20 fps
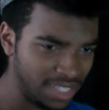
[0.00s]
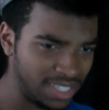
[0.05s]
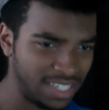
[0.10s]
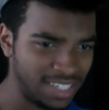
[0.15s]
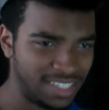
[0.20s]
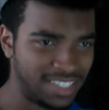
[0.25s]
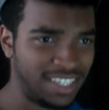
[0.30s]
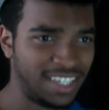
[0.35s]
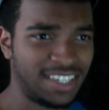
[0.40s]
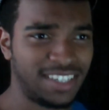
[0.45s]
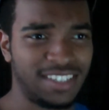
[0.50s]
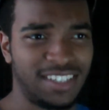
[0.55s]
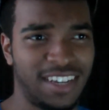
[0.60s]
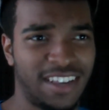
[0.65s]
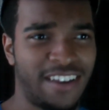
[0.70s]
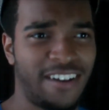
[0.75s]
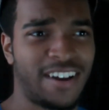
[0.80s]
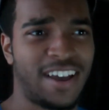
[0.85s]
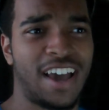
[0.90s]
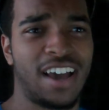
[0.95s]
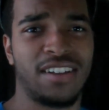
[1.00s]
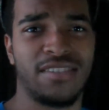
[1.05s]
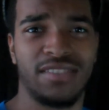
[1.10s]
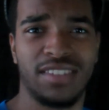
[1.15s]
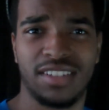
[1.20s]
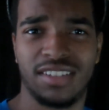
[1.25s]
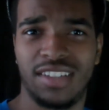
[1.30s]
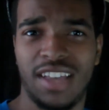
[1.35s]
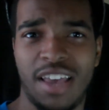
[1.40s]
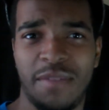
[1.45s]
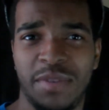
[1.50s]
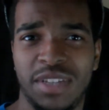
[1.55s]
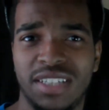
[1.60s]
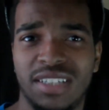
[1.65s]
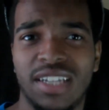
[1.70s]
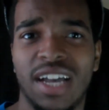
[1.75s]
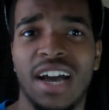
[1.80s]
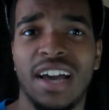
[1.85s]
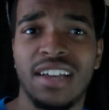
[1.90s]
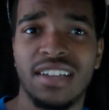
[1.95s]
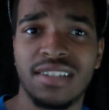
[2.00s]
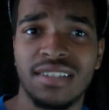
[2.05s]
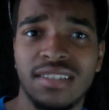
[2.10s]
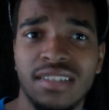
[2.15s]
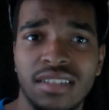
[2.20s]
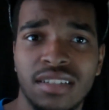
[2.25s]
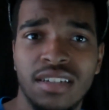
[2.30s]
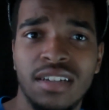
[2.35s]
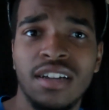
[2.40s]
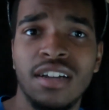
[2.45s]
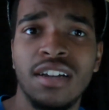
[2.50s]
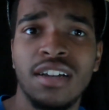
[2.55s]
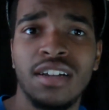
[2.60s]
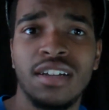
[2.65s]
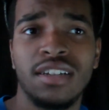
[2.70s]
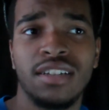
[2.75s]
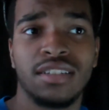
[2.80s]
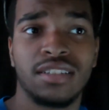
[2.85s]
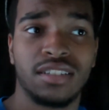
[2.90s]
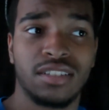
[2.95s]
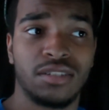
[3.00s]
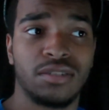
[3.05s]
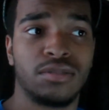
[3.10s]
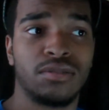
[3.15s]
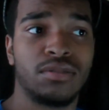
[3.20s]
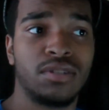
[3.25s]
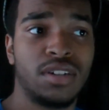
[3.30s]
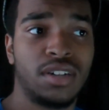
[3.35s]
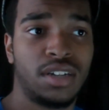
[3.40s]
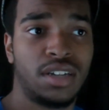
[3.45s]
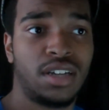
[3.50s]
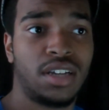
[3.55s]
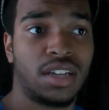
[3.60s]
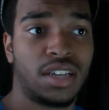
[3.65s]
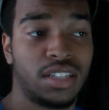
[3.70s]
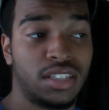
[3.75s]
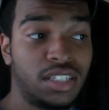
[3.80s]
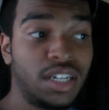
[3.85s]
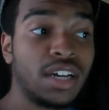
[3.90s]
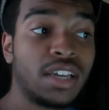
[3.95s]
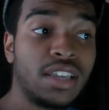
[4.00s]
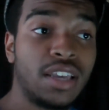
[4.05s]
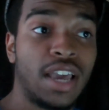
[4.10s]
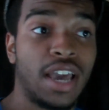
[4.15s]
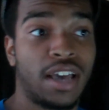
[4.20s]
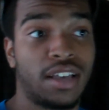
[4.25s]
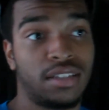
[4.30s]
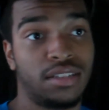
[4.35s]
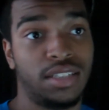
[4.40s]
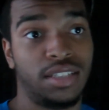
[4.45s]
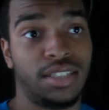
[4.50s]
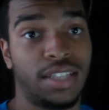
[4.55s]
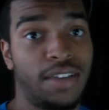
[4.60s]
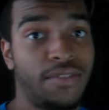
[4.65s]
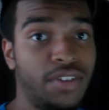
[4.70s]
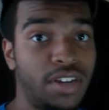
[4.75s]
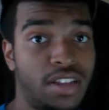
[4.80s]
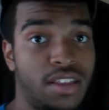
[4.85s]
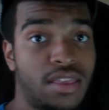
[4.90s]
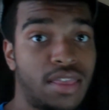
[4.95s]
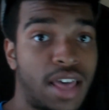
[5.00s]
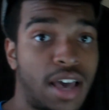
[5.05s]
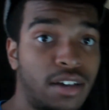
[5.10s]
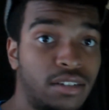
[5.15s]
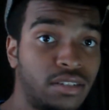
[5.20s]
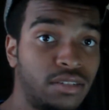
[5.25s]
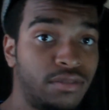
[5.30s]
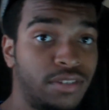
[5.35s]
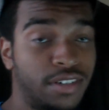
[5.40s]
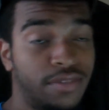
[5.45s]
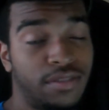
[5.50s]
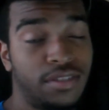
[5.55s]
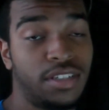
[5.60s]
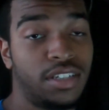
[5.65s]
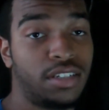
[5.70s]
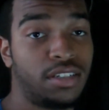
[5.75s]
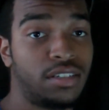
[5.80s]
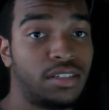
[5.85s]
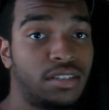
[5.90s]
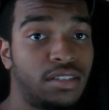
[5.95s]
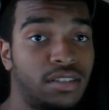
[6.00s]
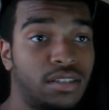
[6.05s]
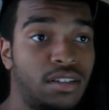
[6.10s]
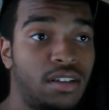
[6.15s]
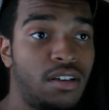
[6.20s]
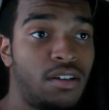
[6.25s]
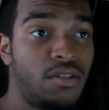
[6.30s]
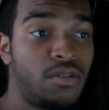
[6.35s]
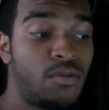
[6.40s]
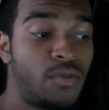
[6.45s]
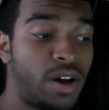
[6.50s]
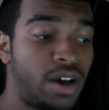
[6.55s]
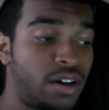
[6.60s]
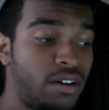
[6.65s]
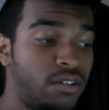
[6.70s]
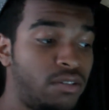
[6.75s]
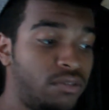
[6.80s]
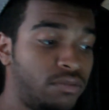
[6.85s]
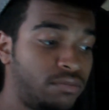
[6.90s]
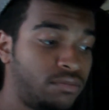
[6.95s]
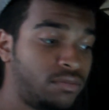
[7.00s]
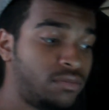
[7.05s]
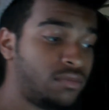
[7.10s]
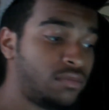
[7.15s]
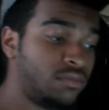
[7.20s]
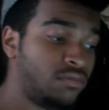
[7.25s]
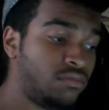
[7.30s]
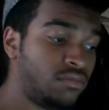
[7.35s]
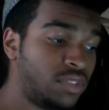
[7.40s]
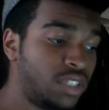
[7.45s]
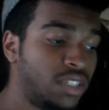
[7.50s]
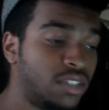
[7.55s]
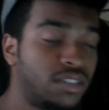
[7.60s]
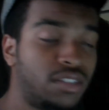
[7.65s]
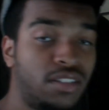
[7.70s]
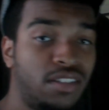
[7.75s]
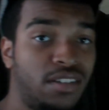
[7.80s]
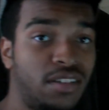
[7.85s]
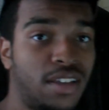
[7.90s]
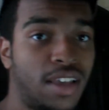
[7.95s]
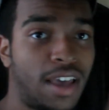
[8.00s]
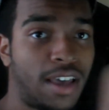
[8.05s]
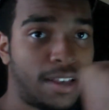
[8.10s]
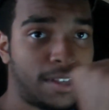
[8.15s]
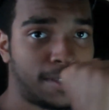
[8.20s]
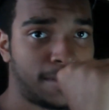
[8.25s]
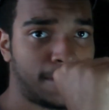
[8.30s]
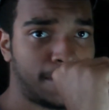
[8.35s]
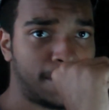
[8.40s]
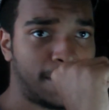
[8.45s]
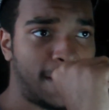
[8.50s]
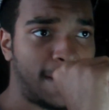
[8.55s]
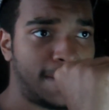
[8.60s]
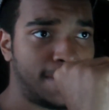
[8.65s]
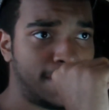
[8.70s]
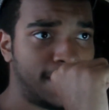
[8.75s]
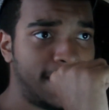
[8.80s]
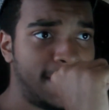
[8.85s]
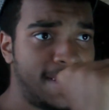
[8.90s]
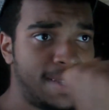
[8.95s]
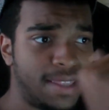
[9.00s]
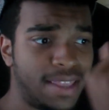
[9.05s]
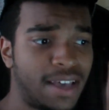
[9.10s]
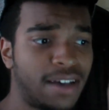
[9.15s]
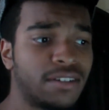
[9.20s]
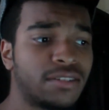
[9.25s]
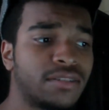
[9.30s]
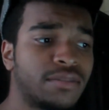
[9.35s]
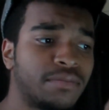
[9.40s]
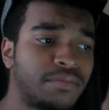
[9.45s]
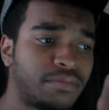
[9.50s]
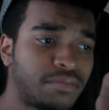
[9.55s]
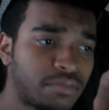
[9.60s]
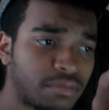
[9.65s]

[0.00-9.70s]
Tennessee and Kentucky are kind of the same in size. So Kentucky has 70,000 refugees, while Tennessee has 18,000.